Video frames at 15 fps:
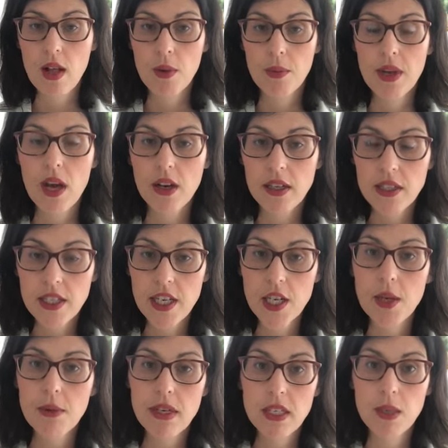We are
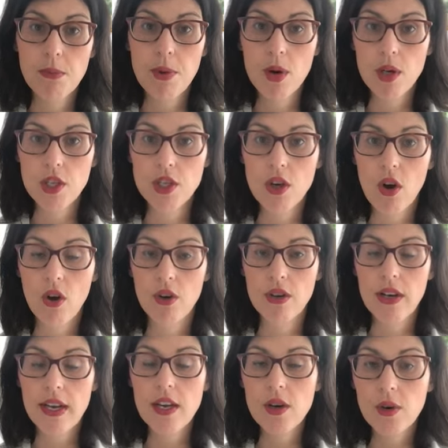continuing to push
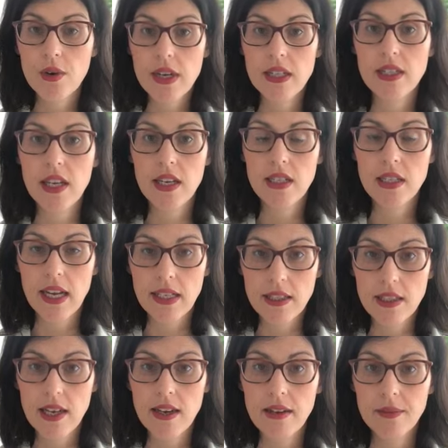on increasing
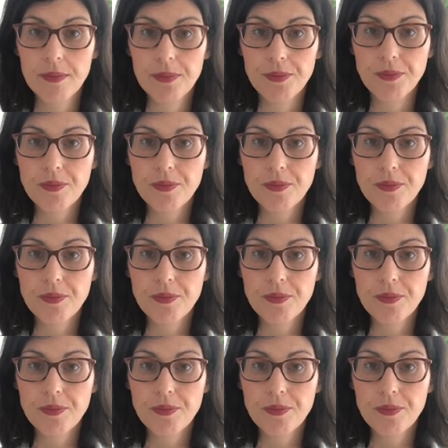testing.